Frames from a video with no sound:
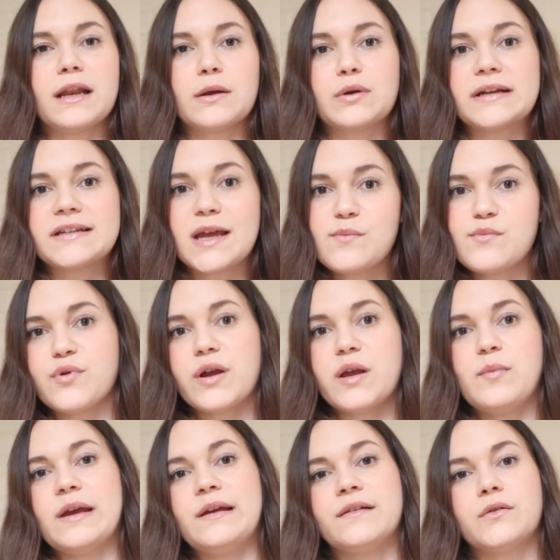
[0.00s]
and I want a
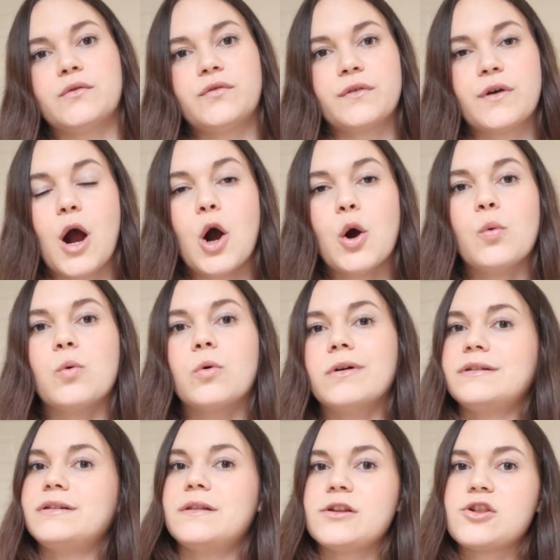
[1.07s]
temporary basal for the whole
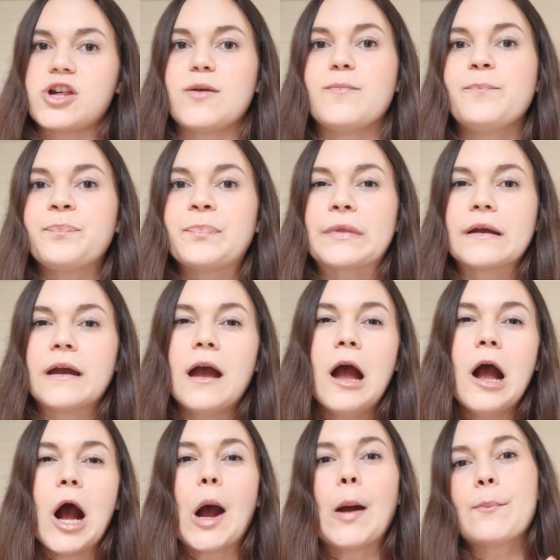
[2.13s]
walk to the gym,
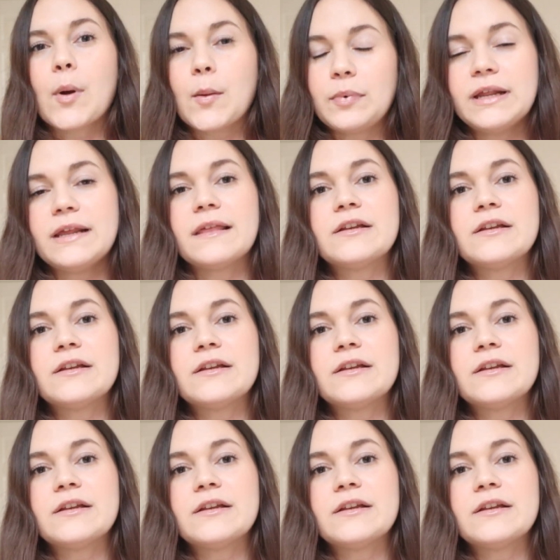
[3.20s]
I'll probably